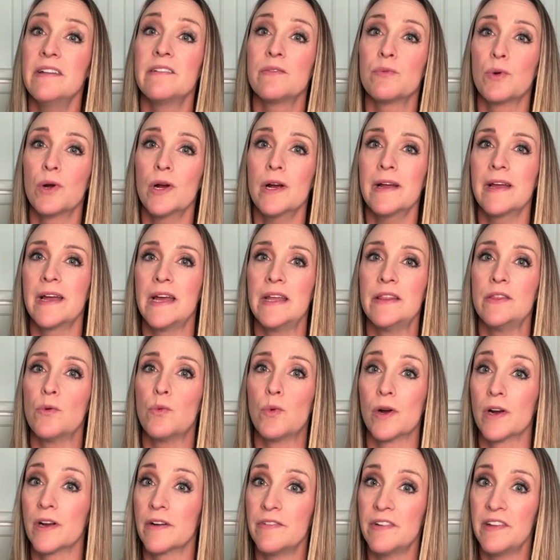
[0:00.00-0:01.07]
work and the
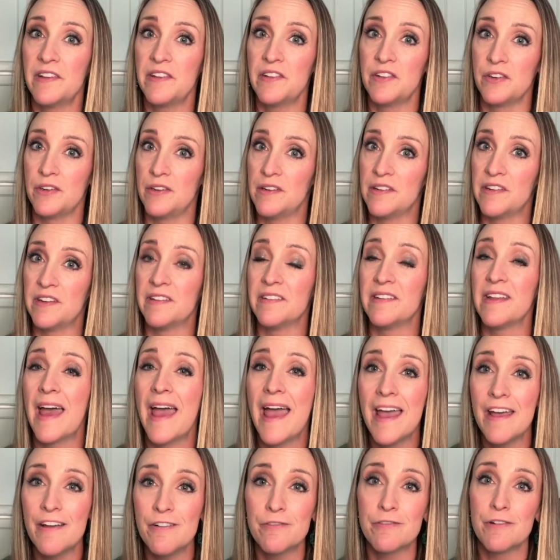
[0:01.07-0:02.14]
work of his students is
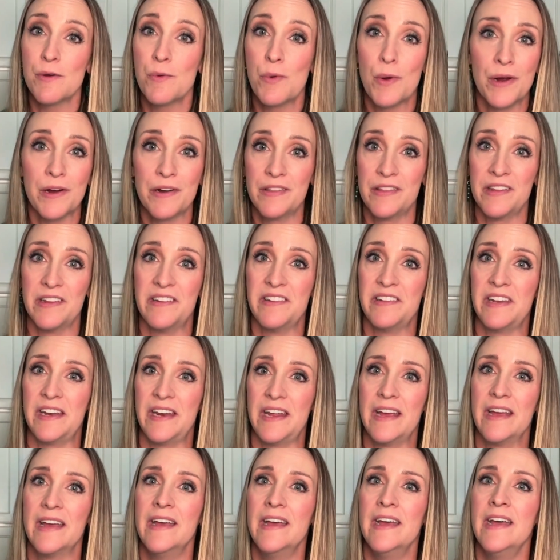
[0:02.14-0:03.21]
everywhere in the
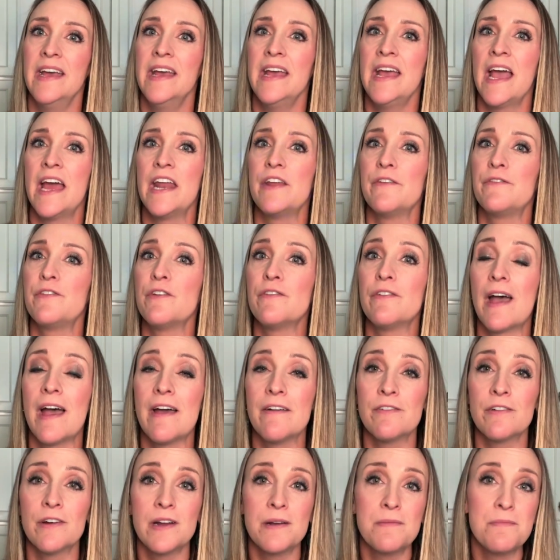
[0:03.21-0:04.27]
city. And if you've
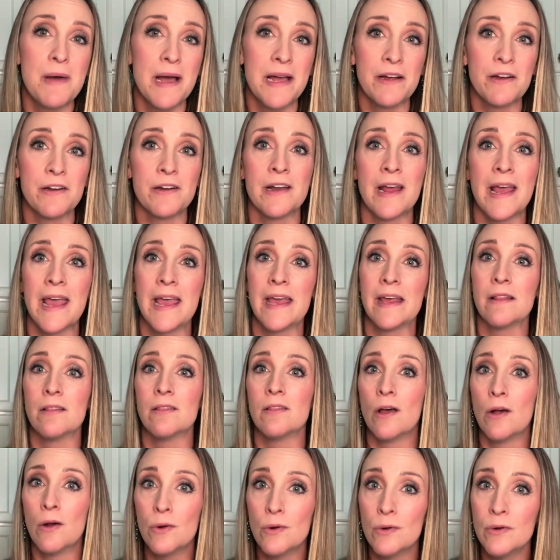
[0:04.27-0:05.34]
ever admired a
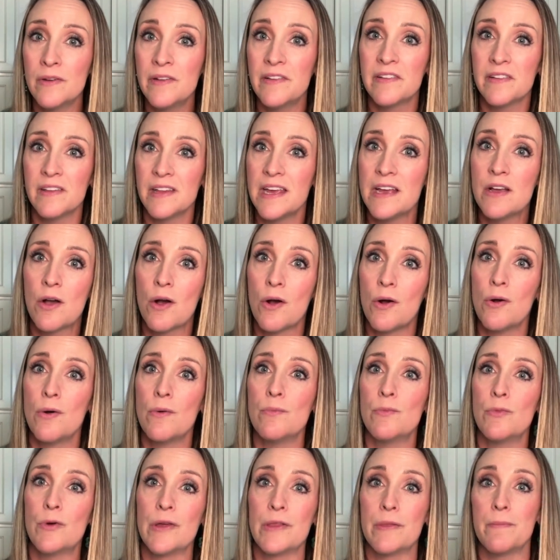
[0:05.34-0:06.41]
low, sleek
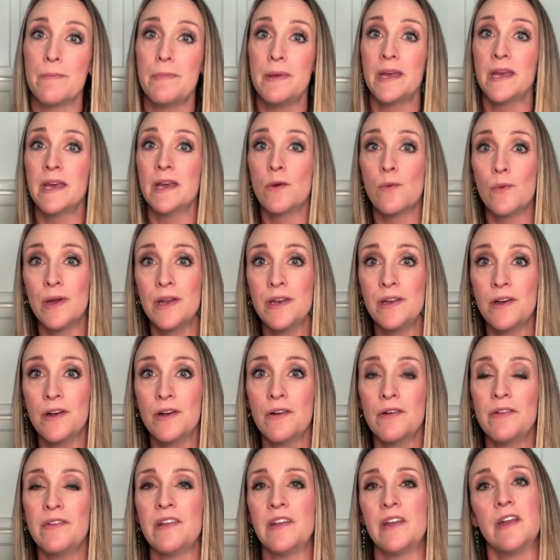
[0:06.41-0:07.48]
home with big
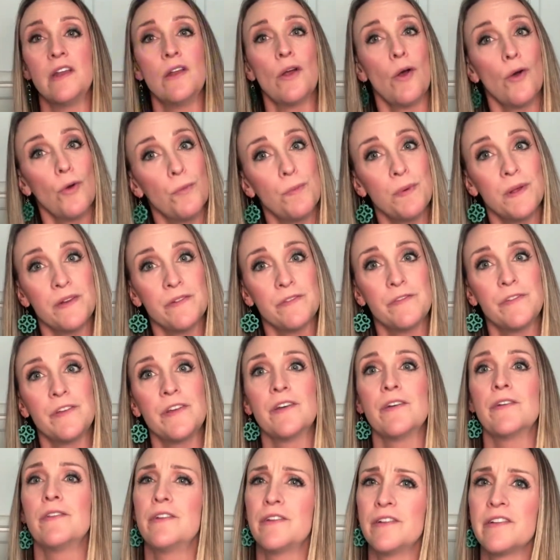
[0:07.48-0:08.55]
windows and an open
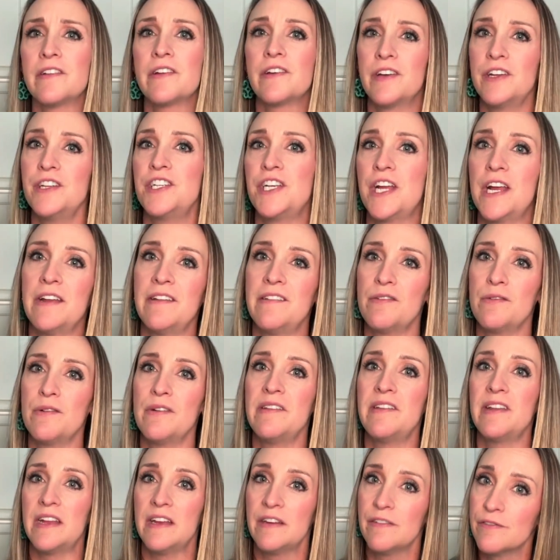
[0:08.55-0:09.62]
field, there's a good chance it
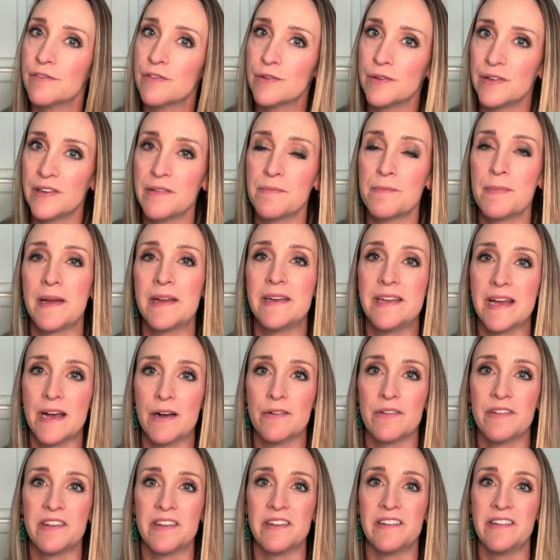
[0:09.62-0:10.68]
was influenced by
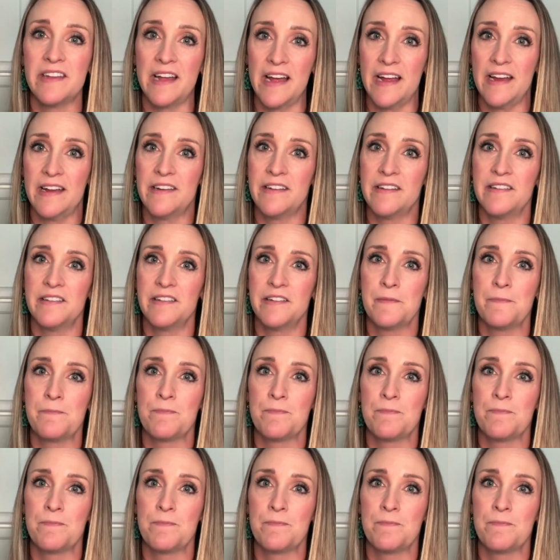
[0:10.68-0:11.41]
Dow's designs.